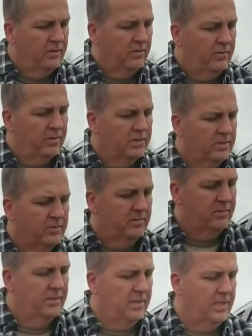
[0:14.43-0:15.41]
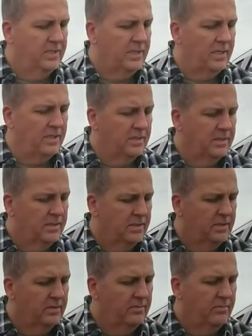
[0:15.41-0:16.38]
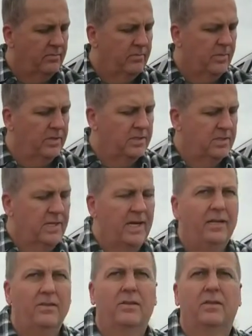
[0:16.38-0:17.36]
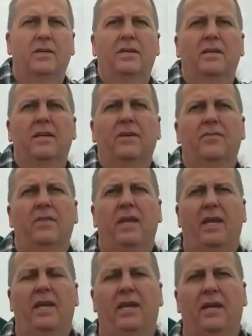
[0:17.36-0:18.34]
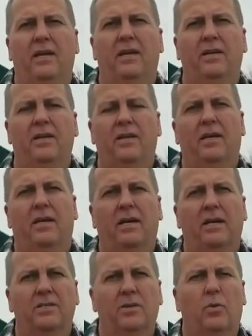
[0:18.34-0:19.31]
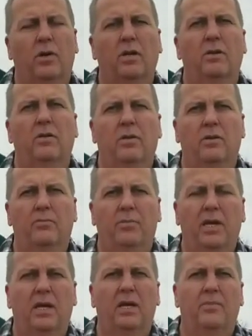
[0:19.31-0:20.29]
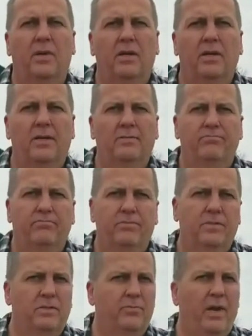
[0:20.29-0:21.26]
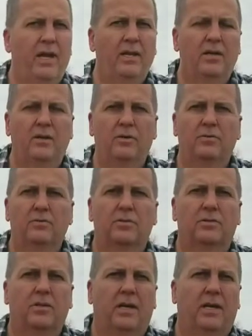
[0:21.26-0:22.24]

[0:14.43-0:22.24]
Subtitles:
what's today's date? March 9th, and so we're going to pick up tomatoes,